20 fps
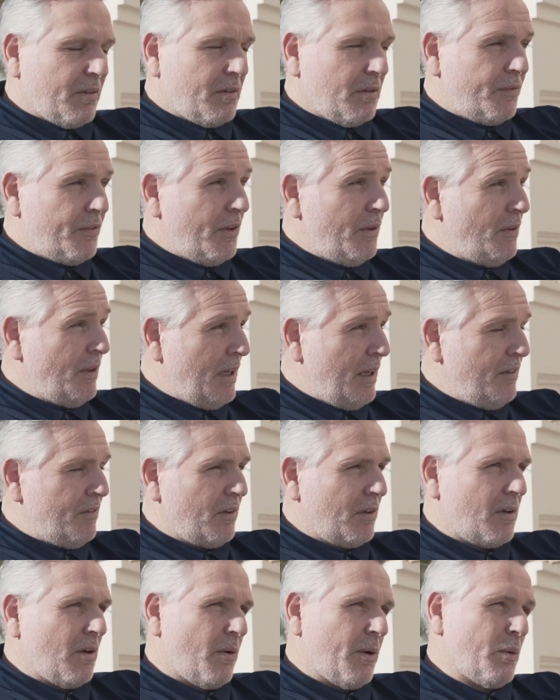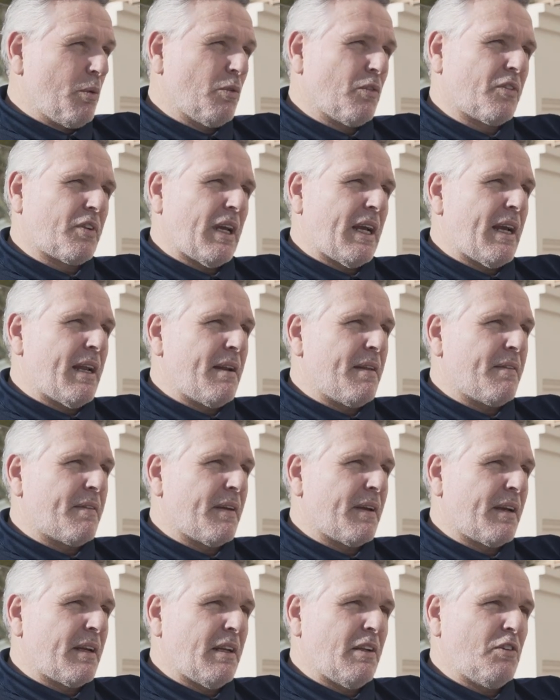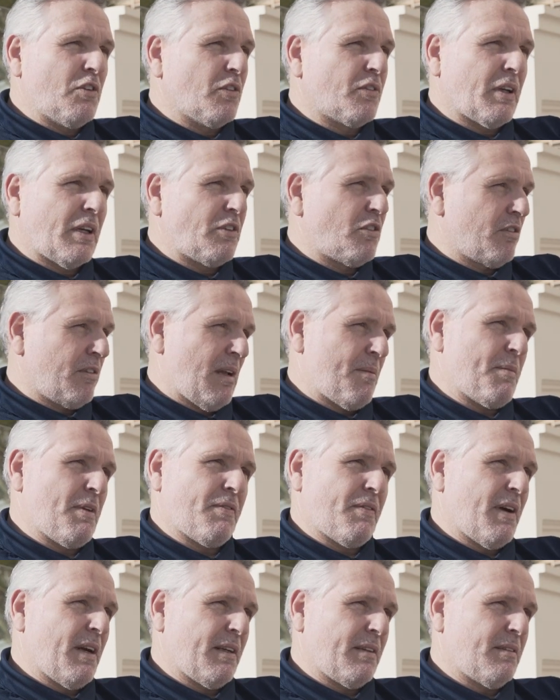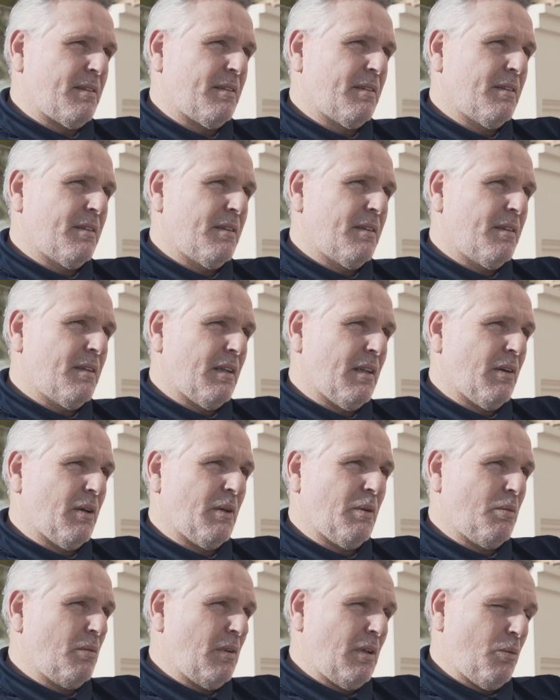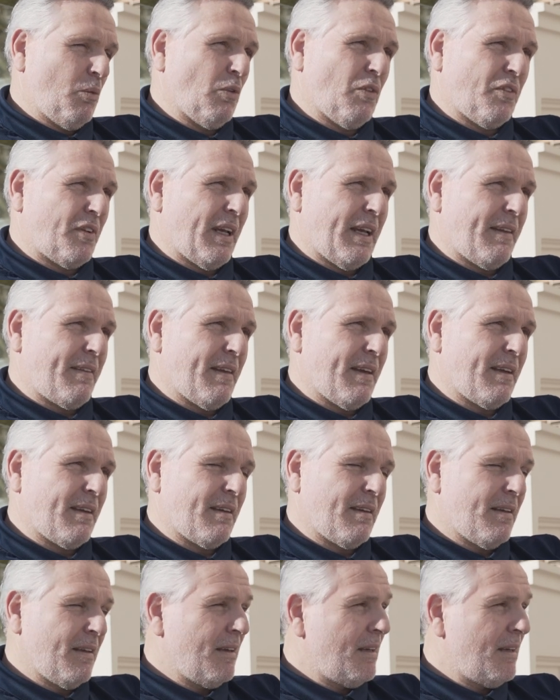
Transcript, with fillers: a few years ago he wouldn't say anything Can he just say, just let me fight. You know, he, he wouldn't say a thing.